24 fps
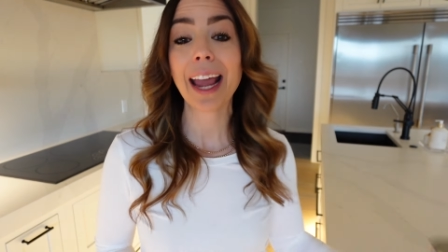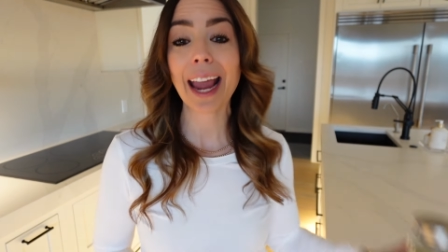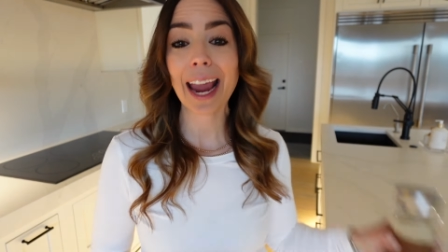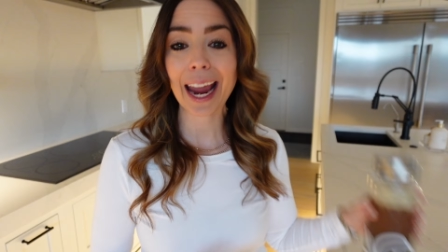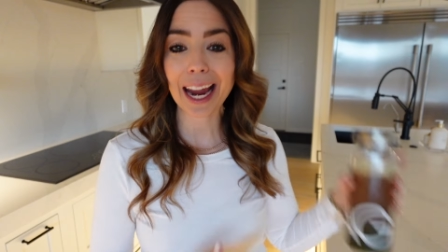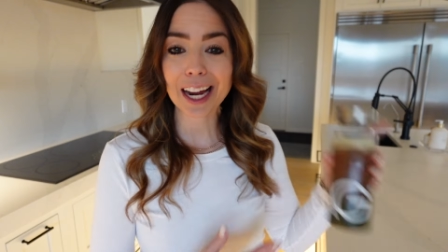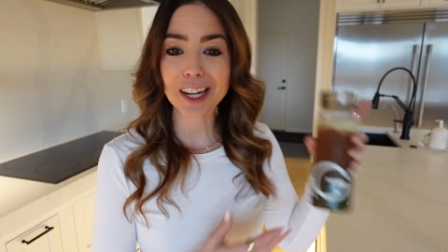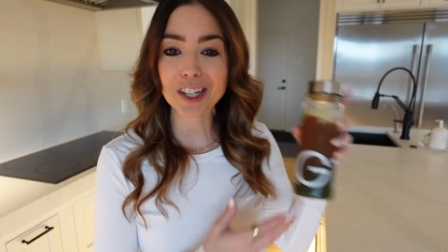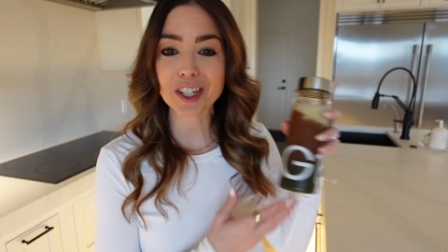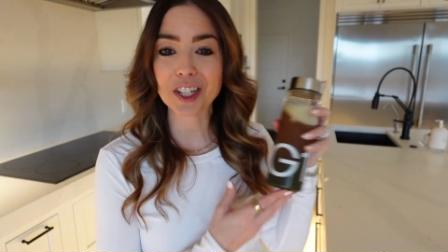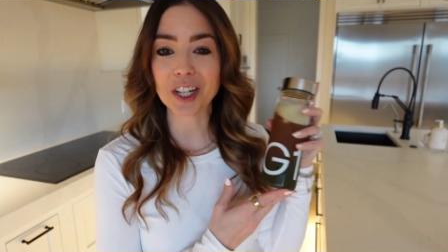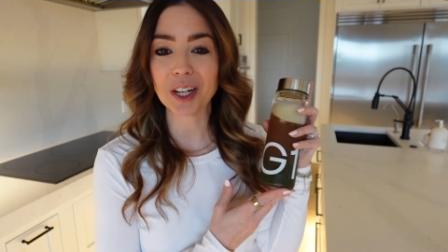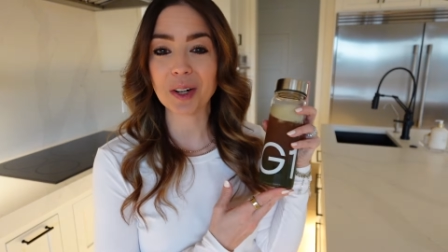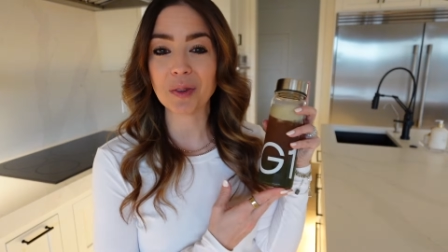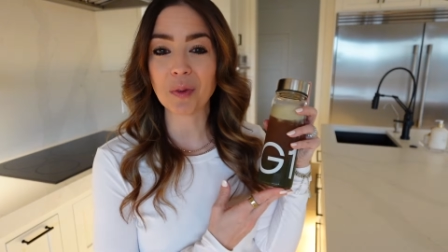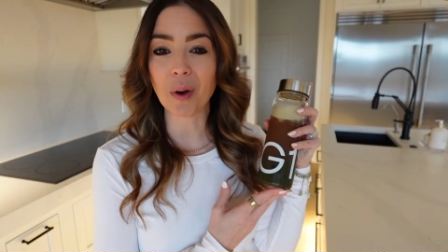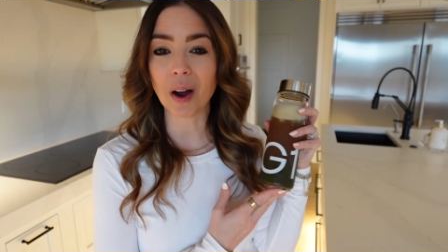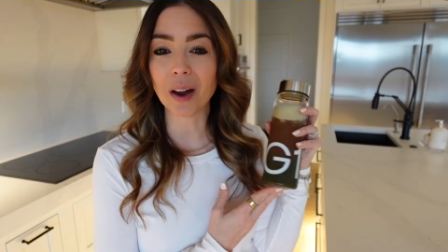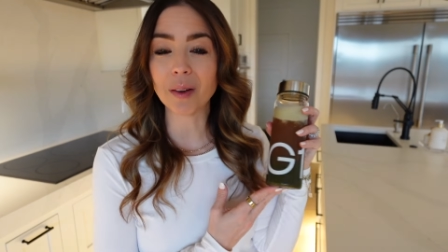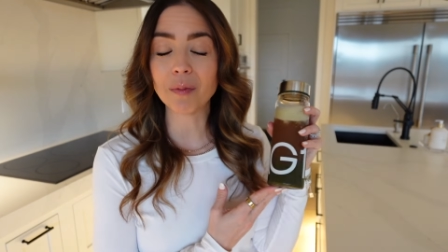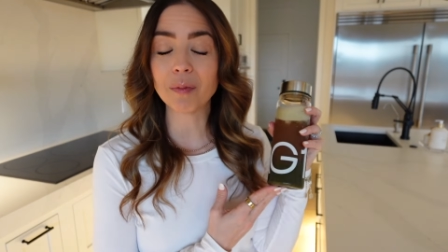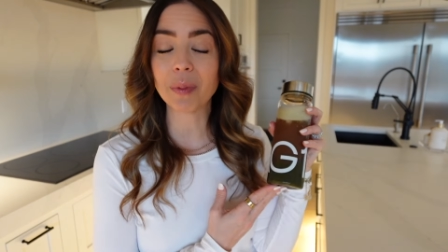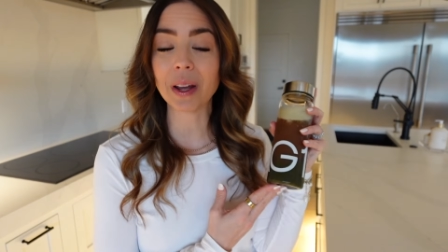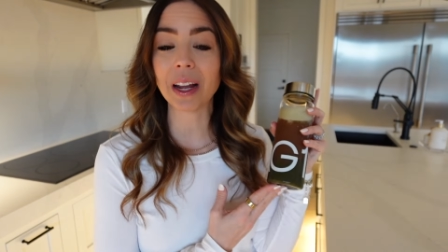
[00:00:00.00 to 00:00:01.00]

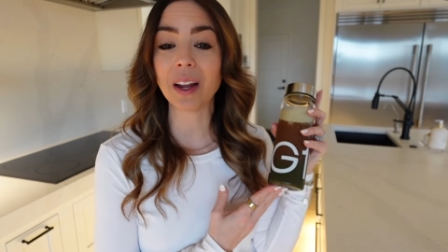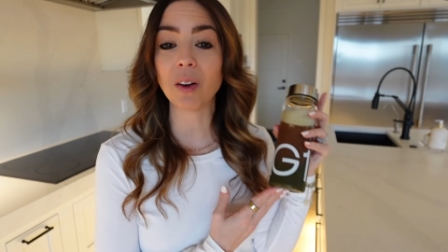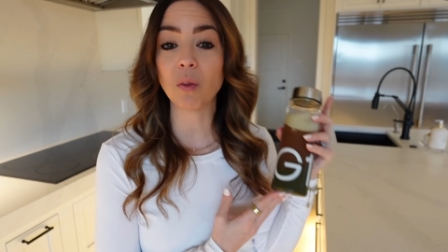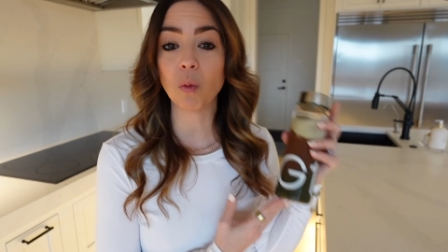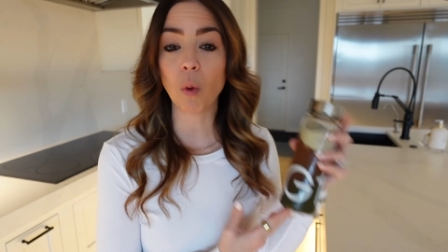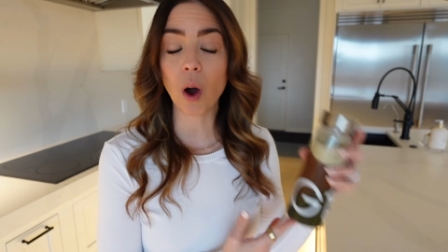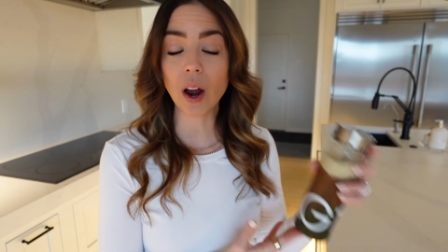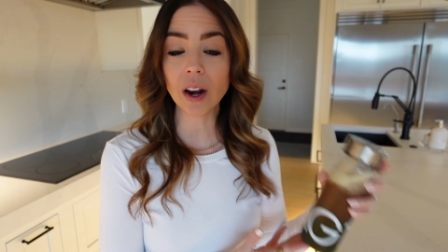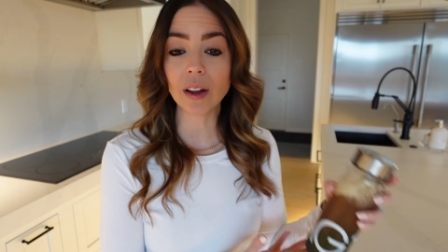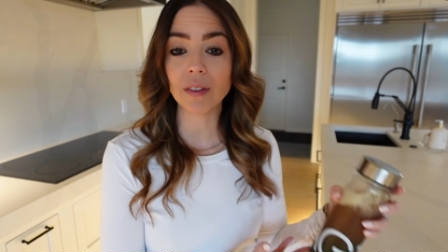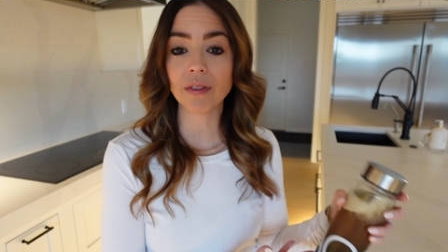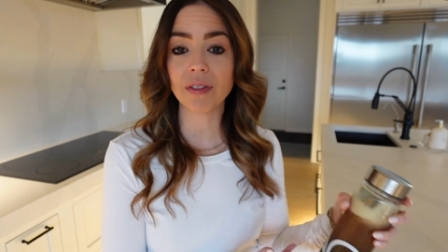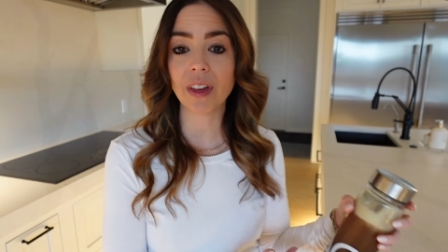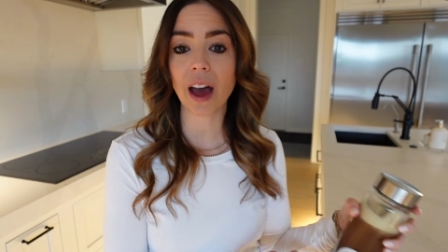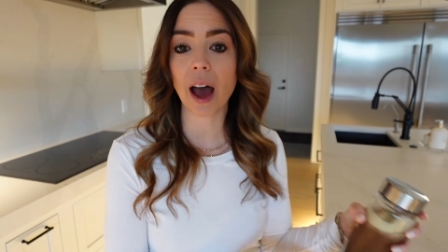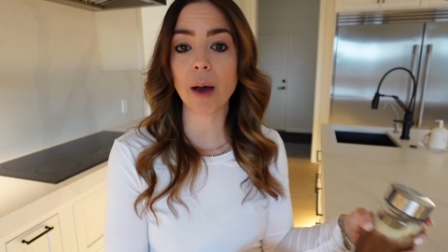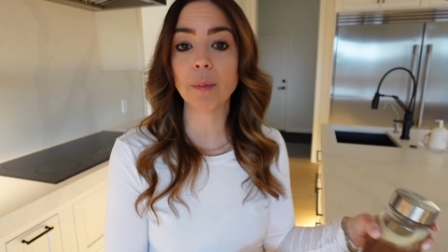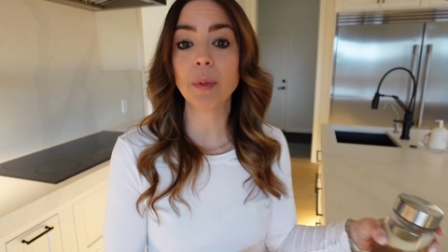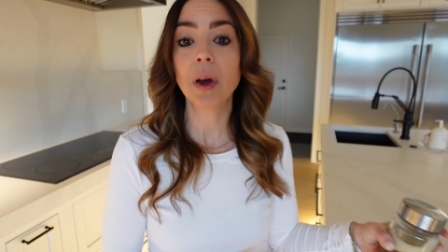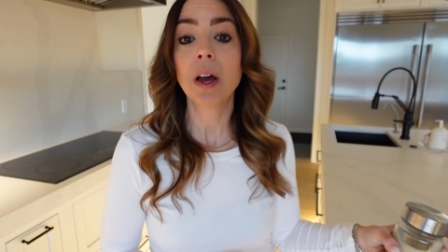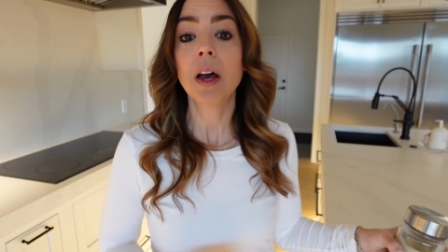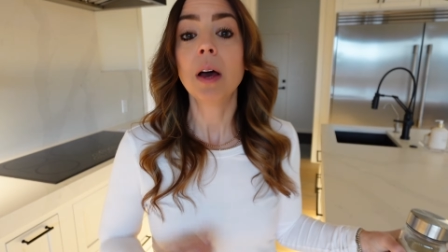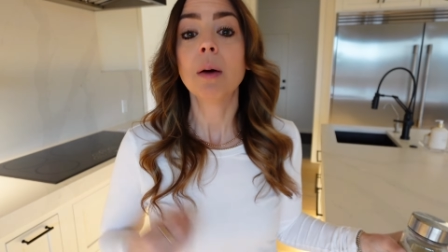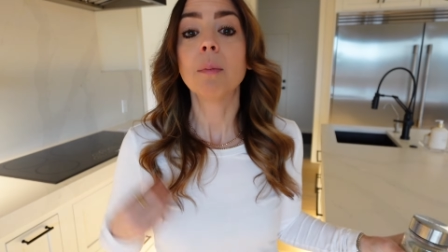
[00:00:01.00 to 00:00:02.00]
AG1 being one of
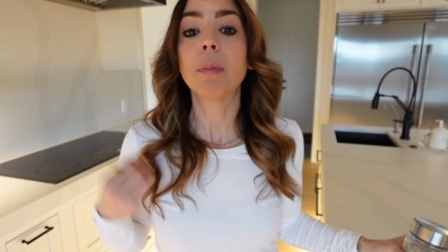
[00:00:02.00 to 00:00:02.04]
them.